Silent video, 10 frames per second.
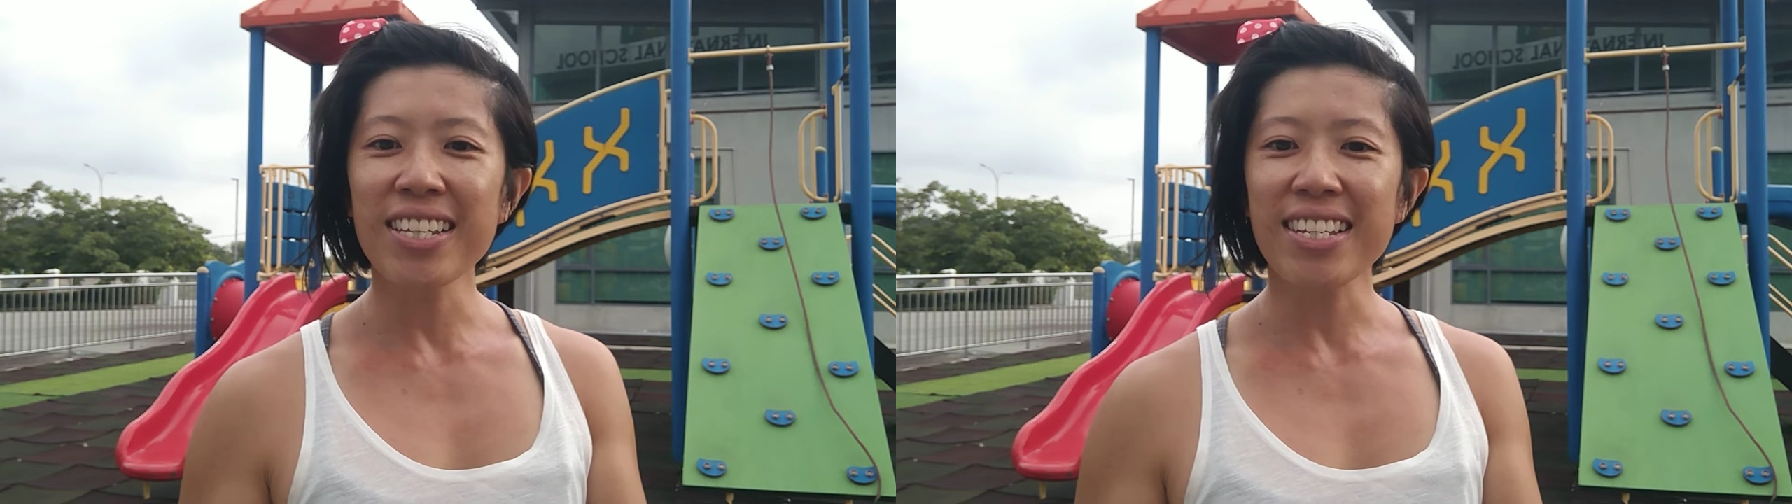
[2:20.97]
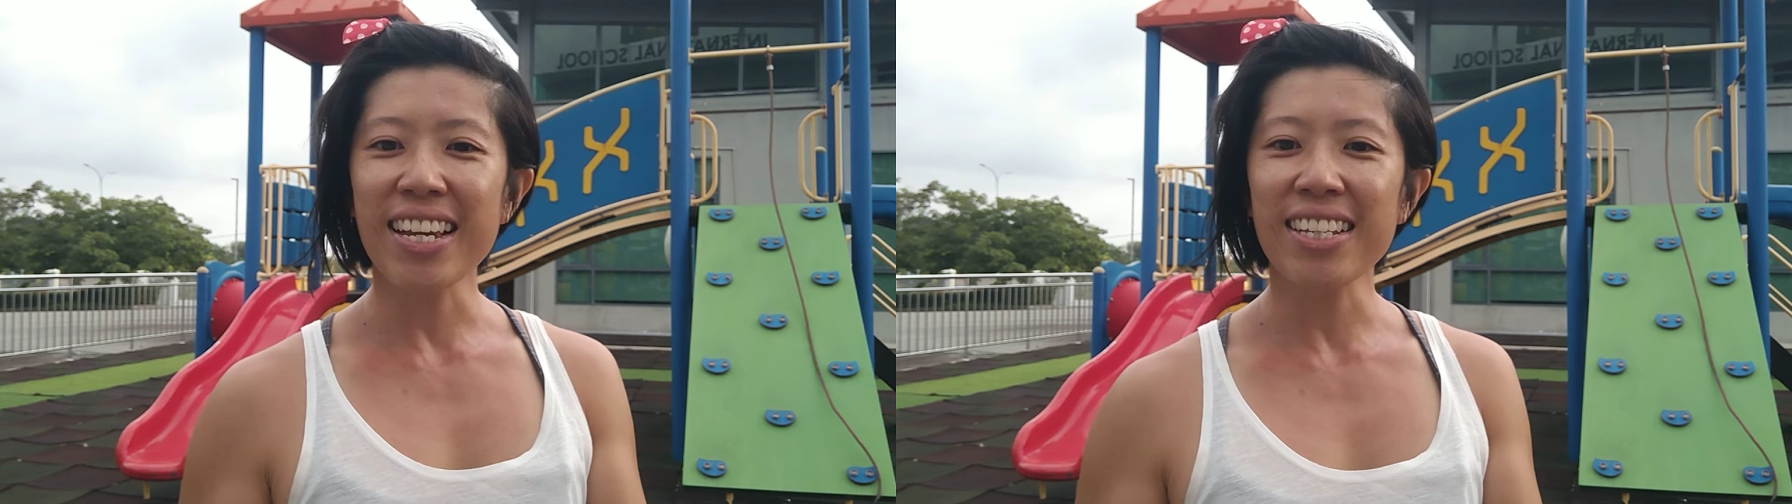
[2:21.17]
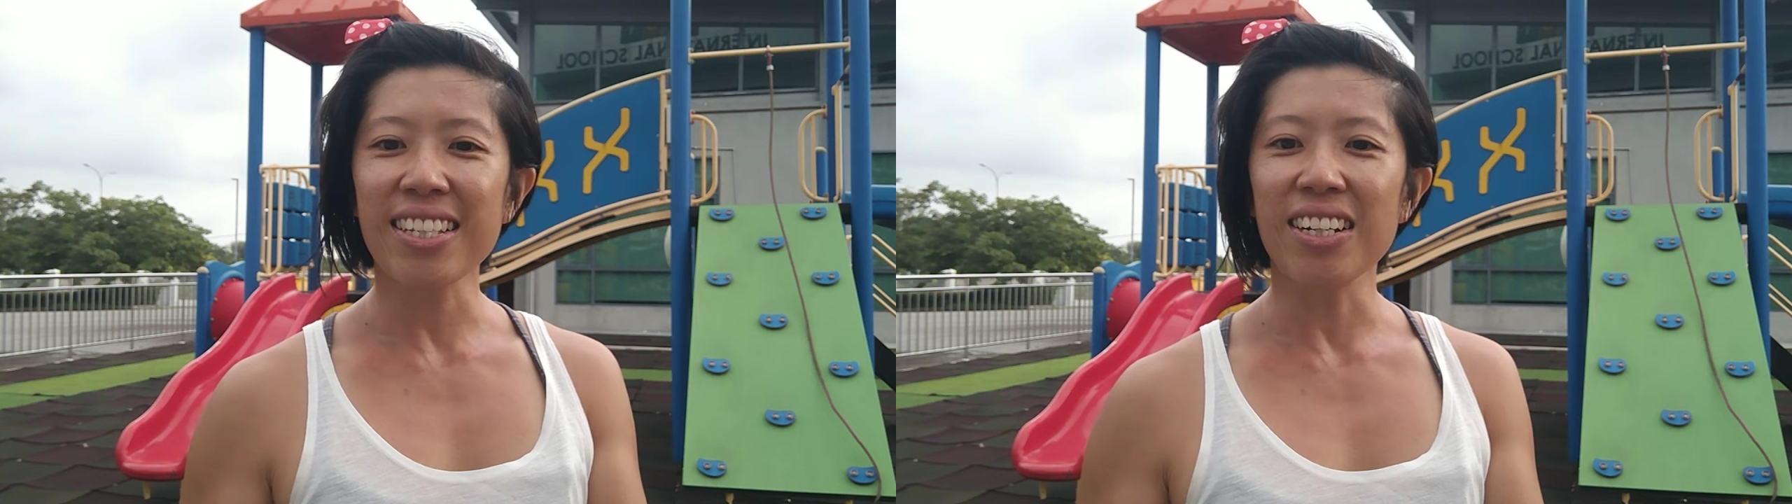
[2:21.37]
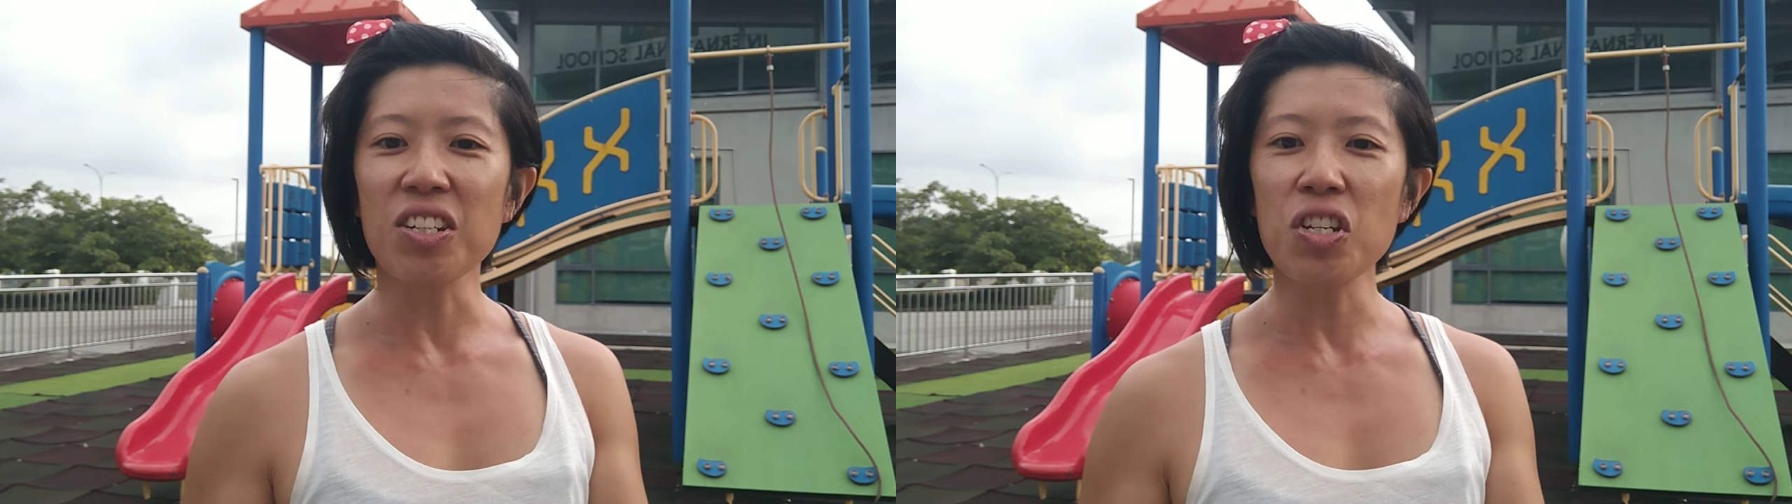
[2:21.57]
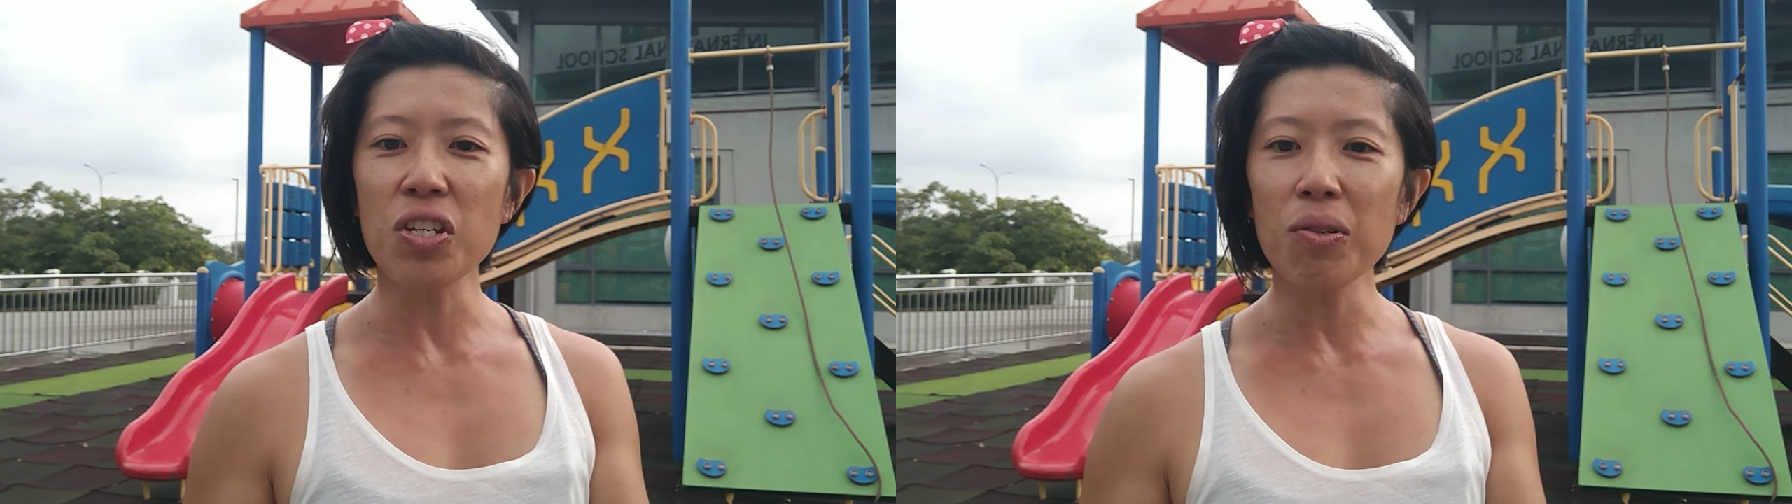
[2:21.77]
takes a
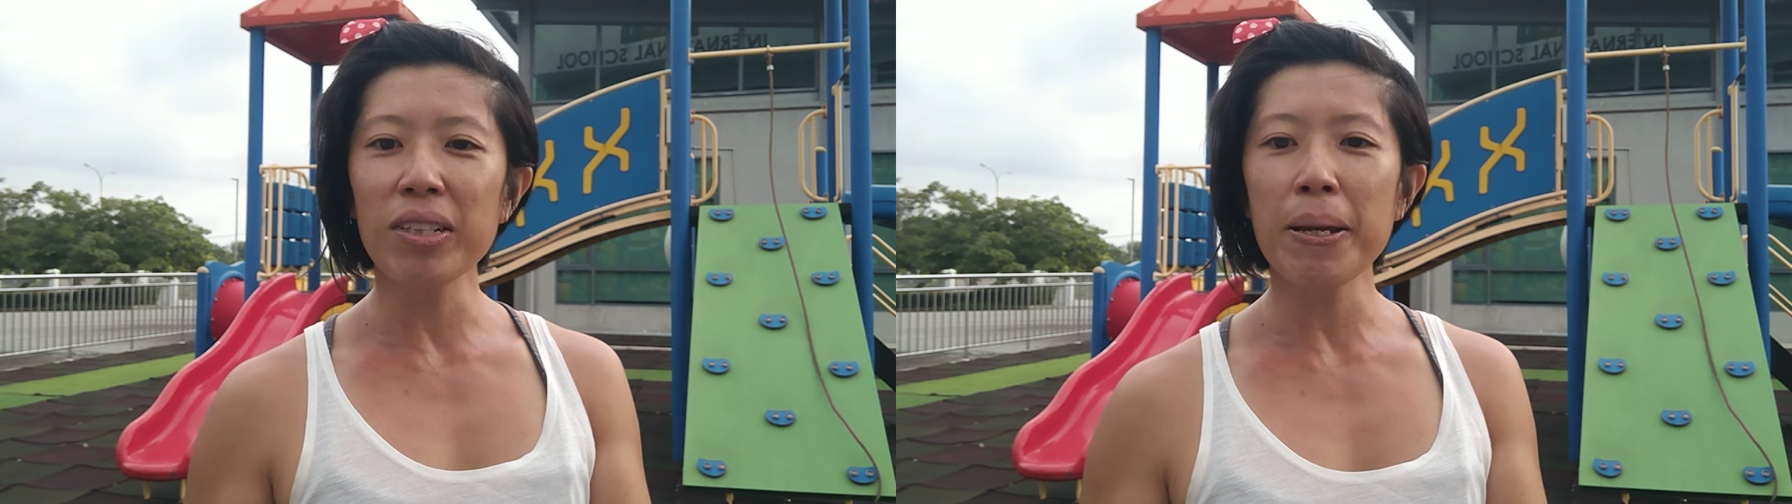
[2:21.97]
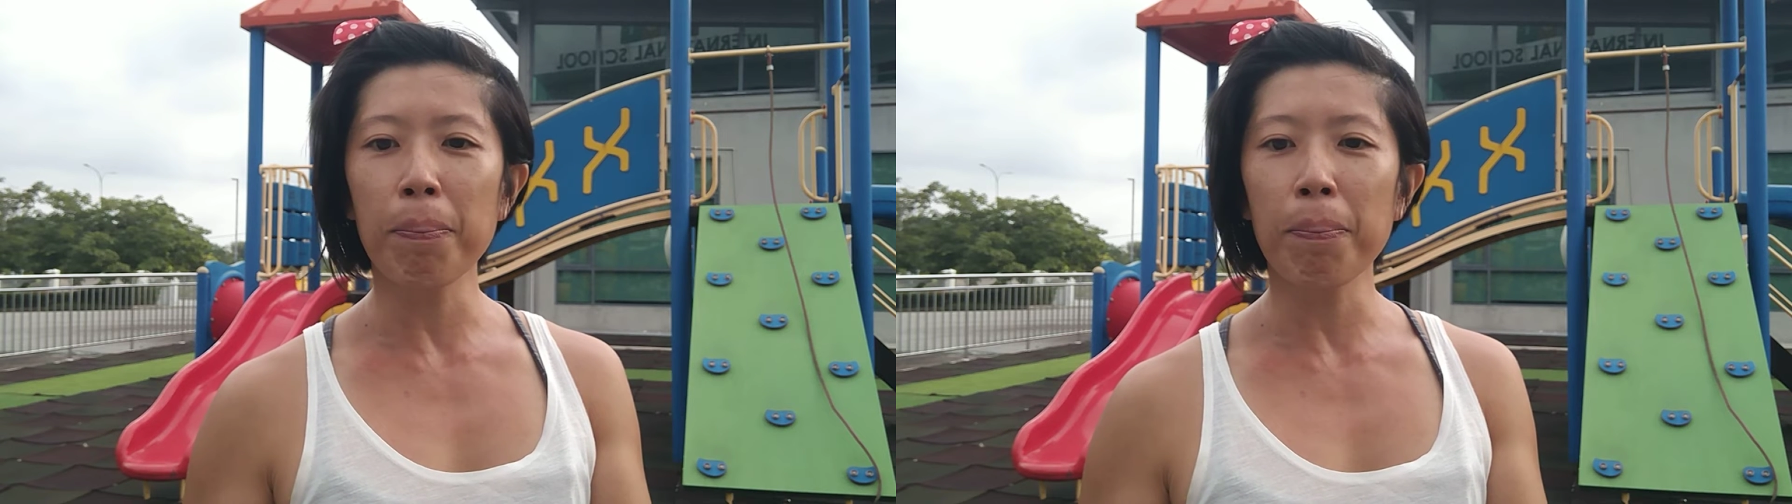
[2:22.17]
newly